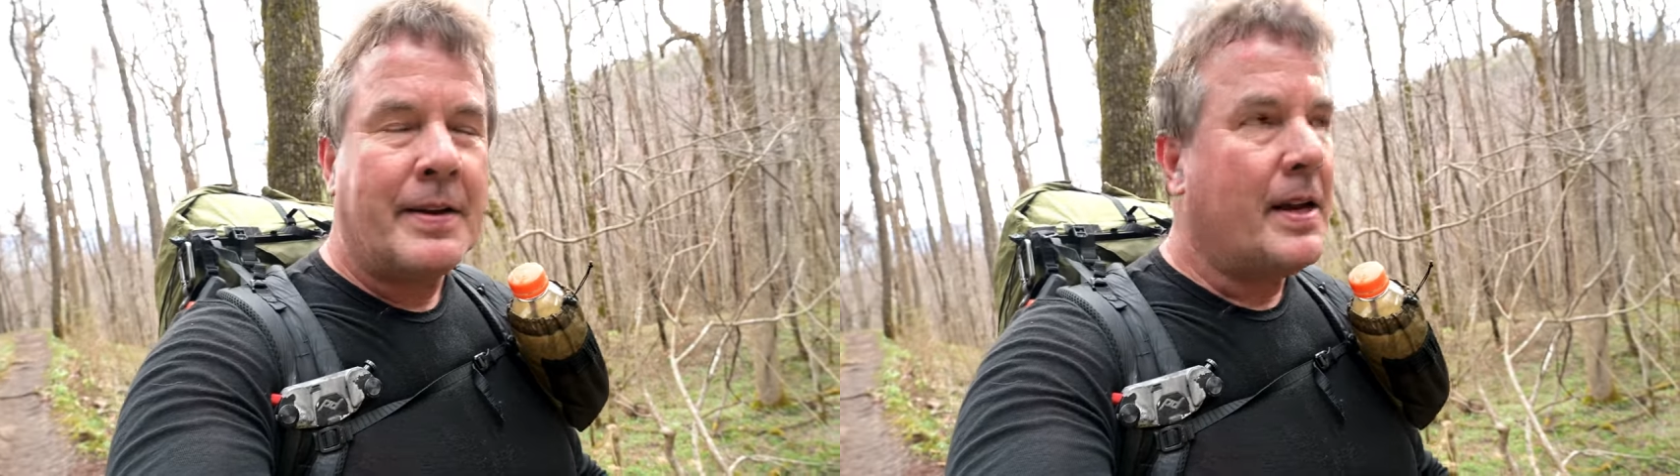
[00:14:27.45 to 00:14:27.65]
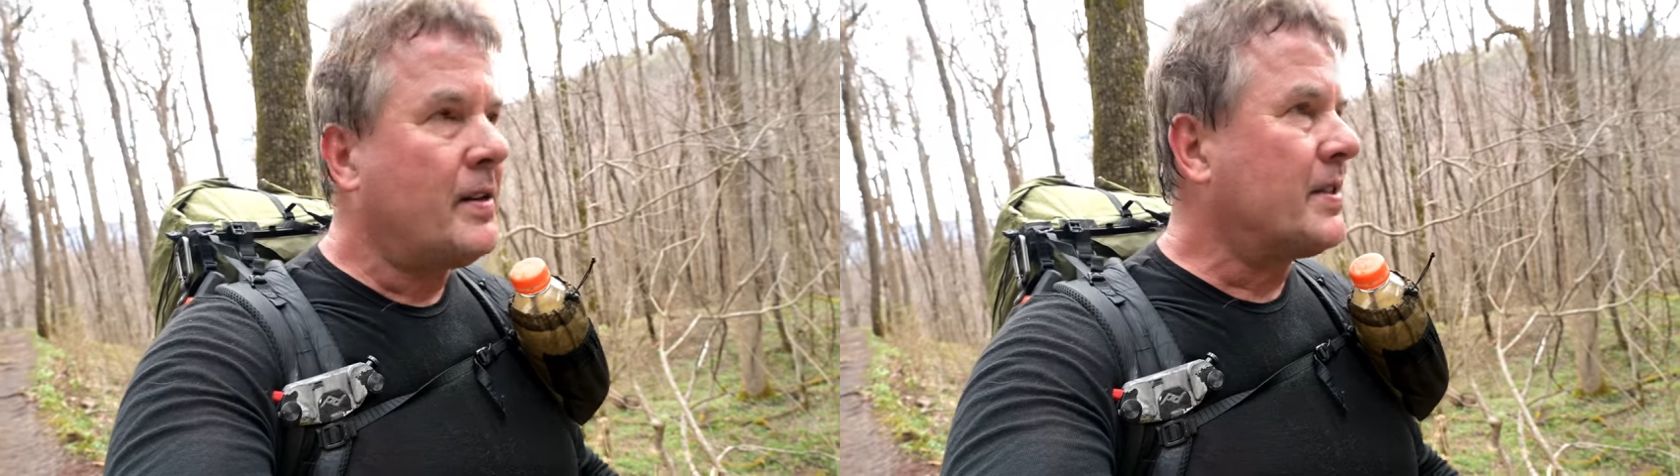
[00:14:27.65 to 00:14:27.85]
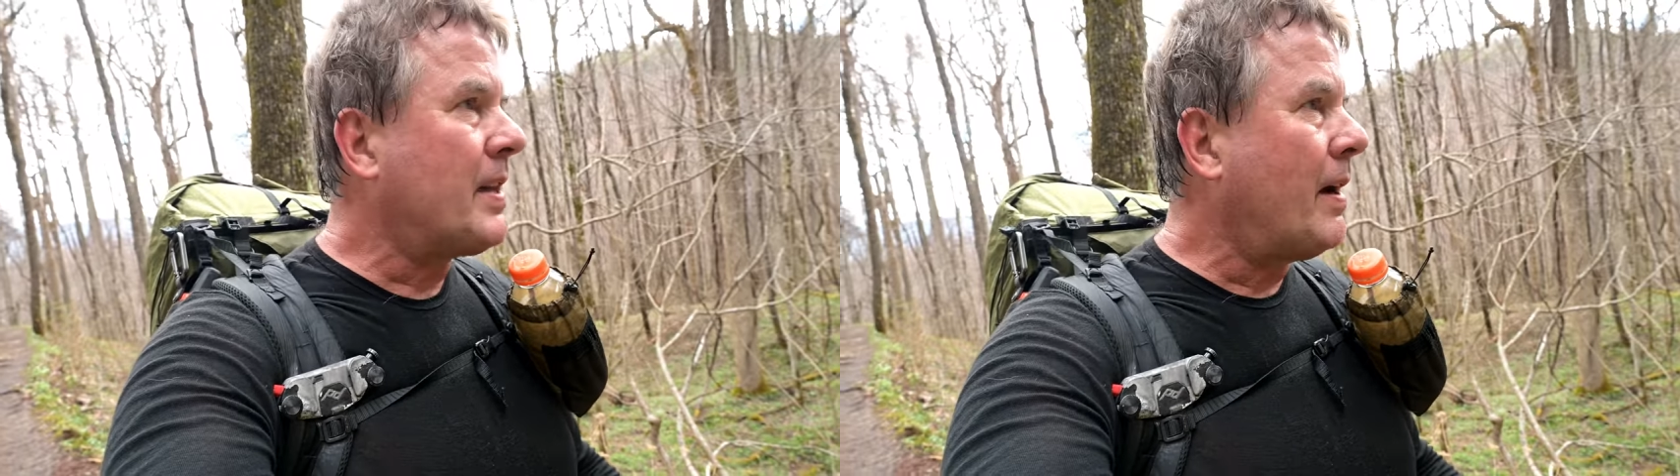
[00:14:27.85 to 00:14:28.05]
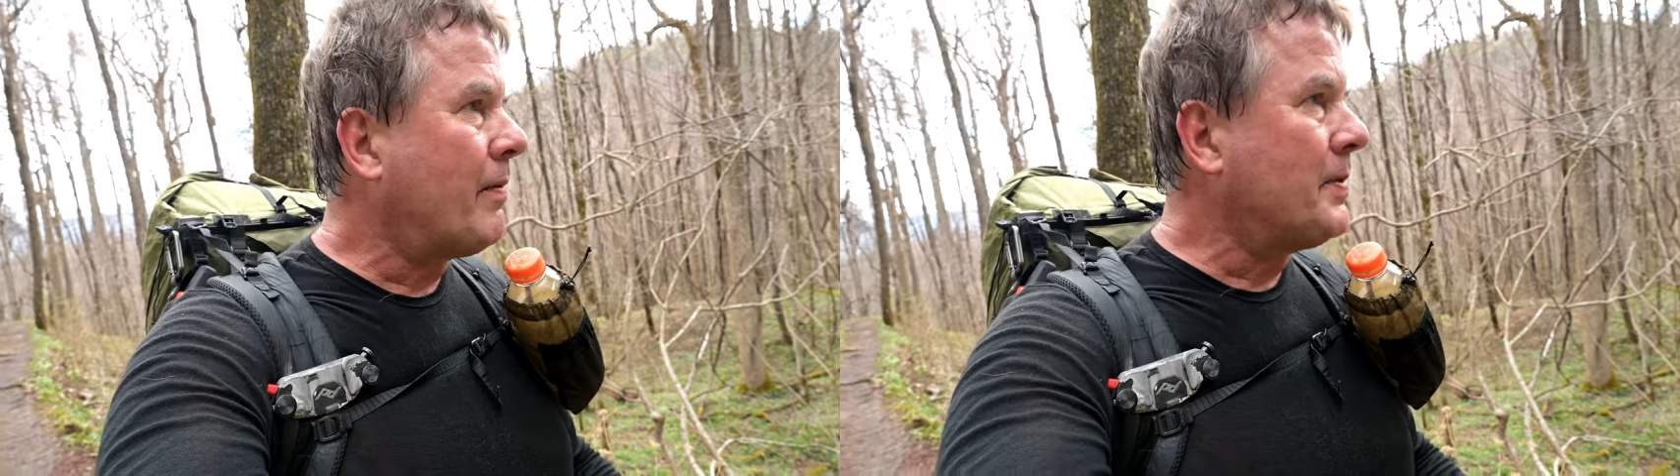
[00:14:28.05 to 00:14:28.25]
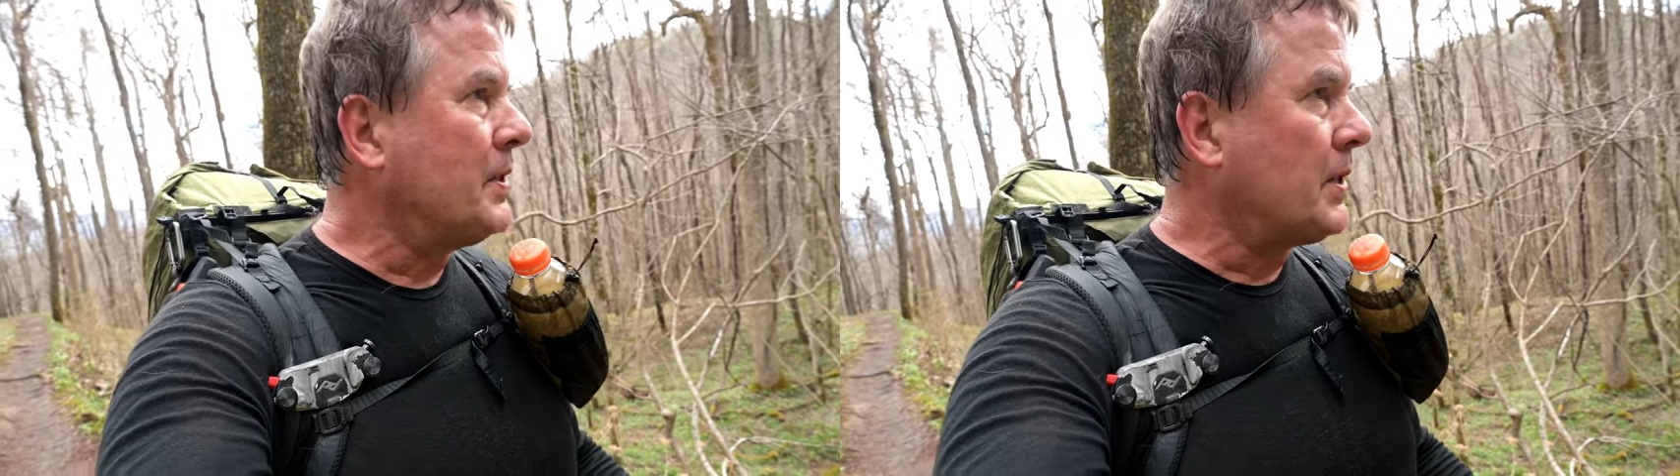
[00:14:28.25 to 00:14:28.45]

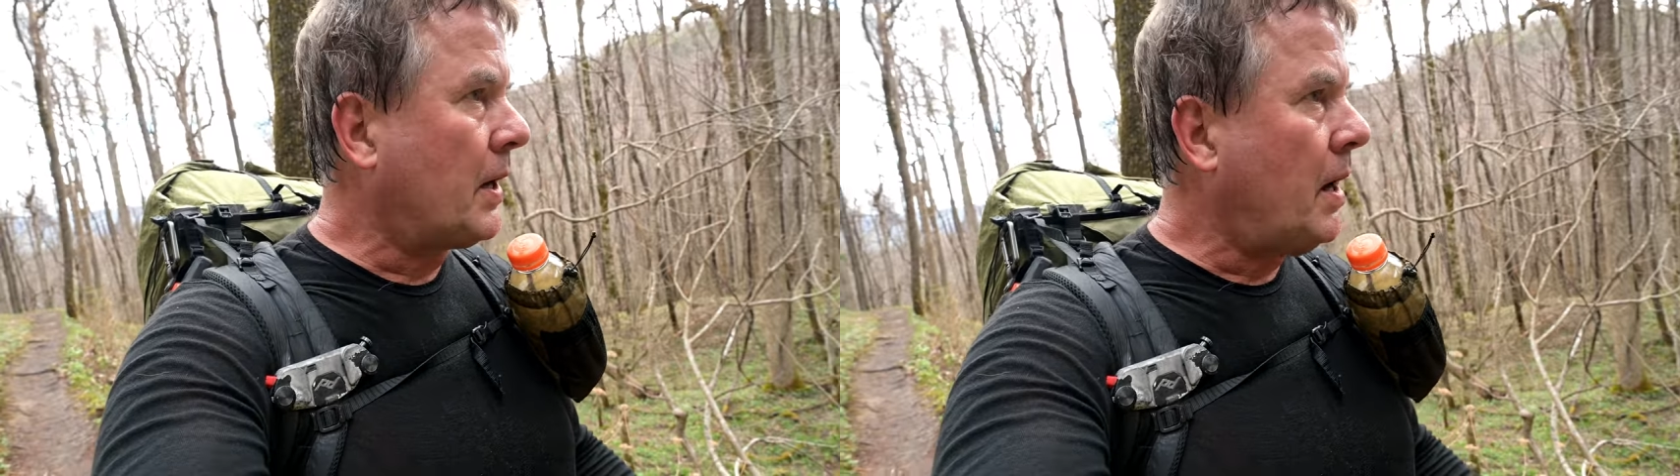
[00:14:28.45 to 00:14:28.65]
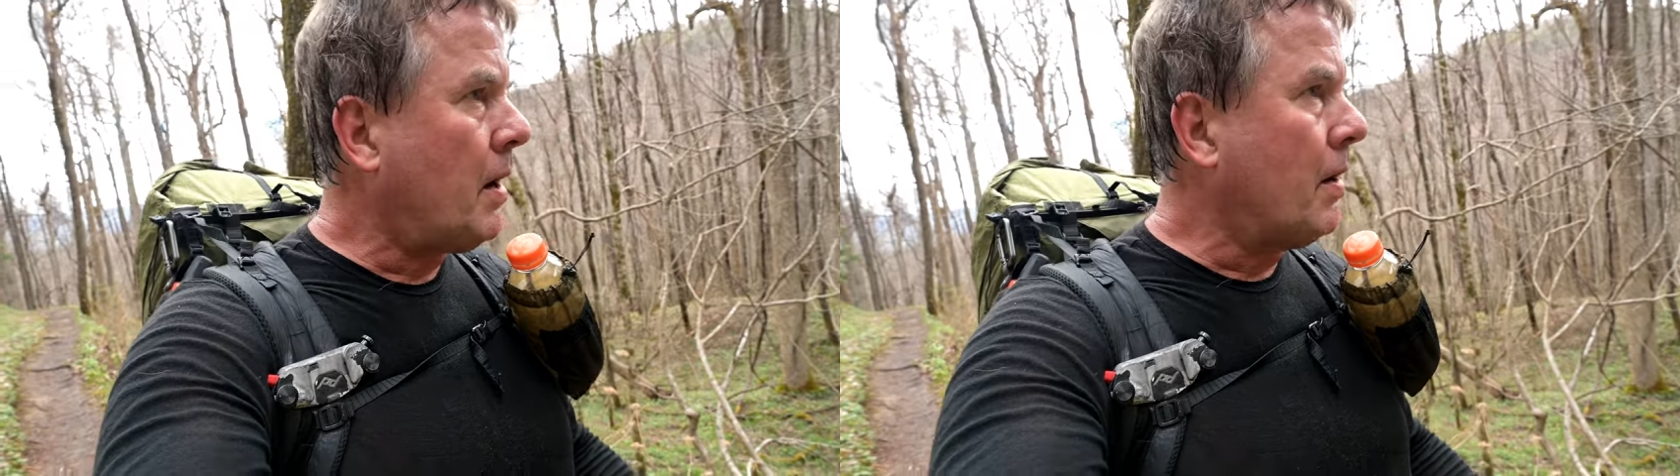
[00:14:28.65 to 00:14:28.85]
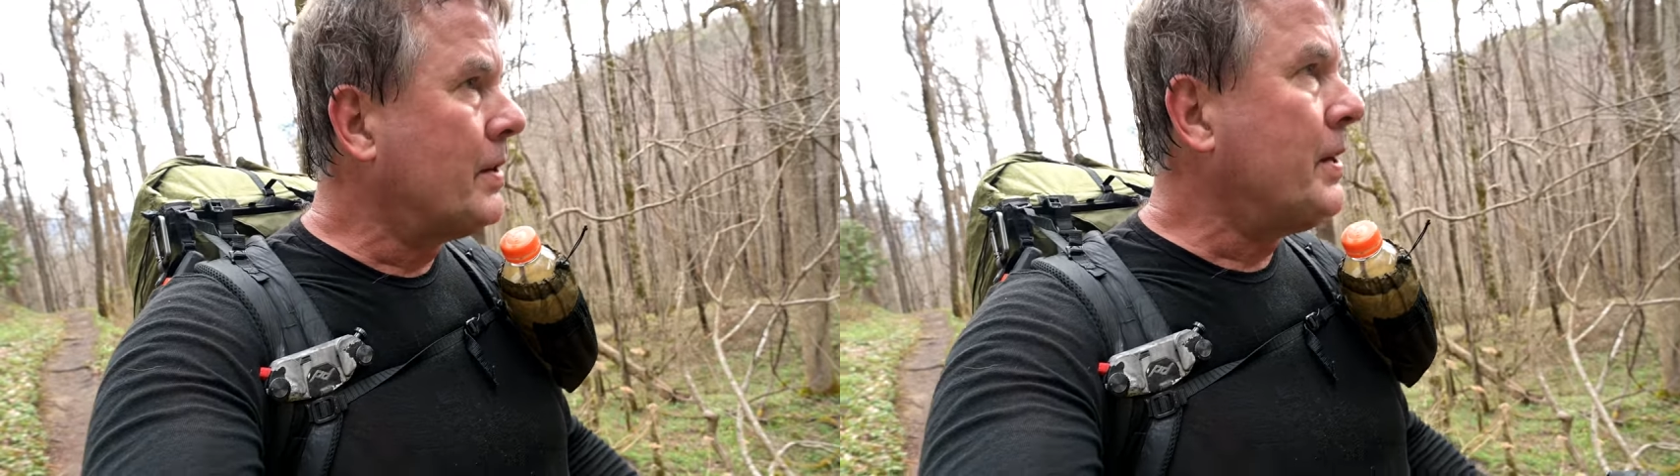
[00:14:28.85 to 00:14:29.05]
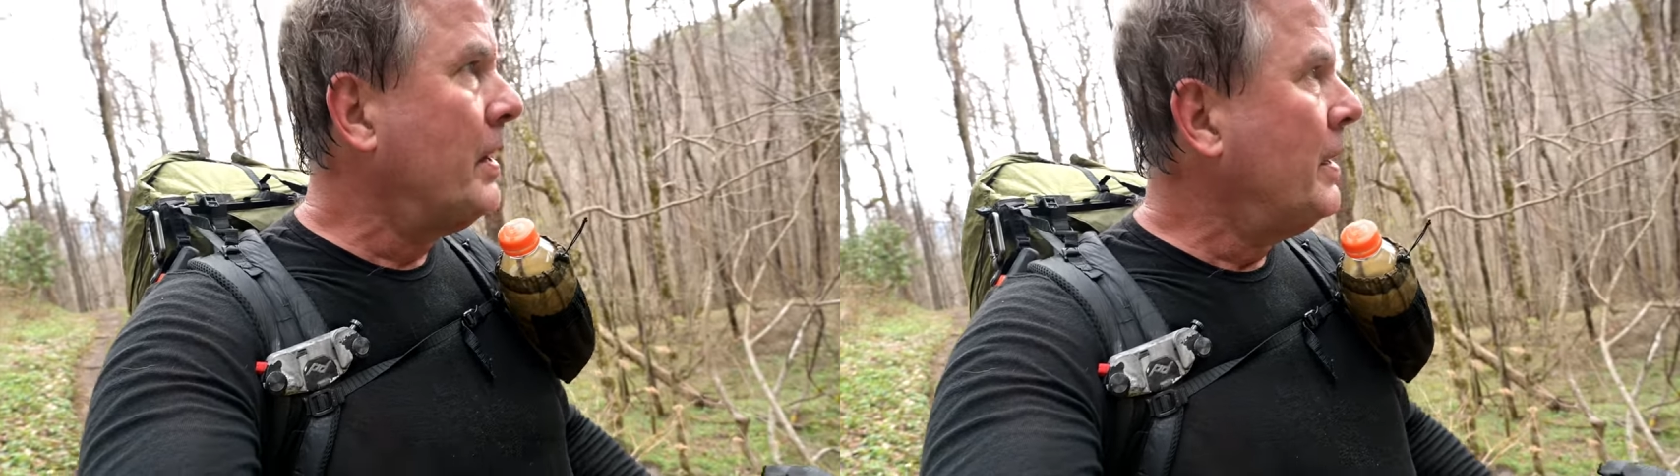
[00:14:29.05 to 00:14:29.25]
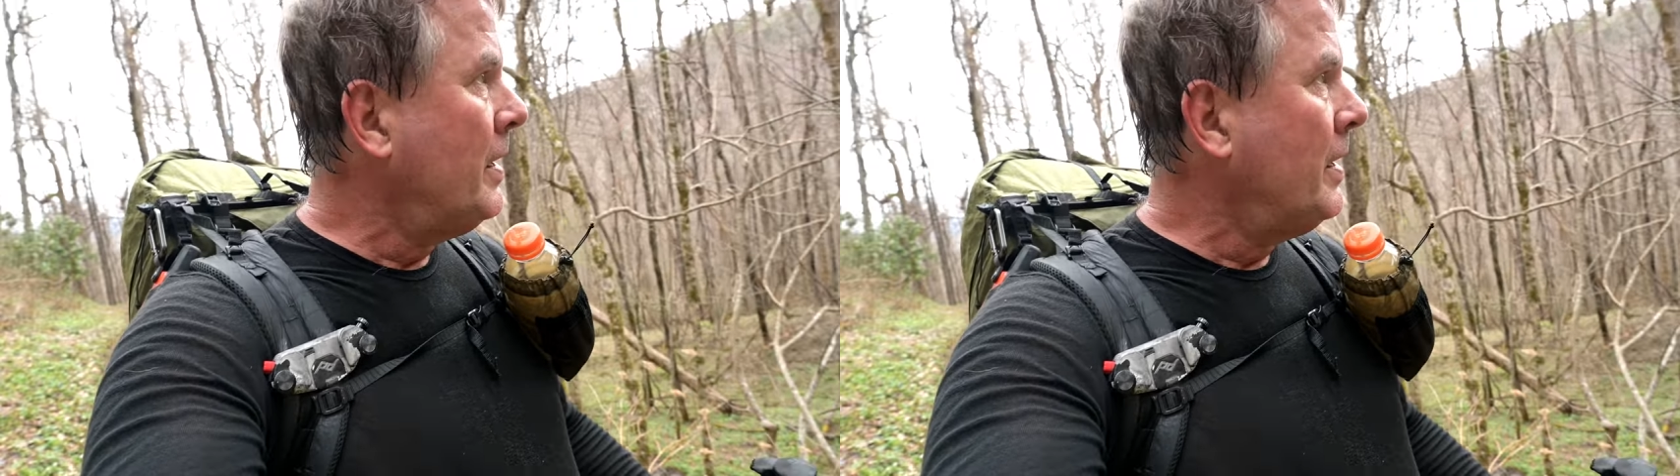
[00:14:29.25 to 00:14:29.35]
nonstop since the cars.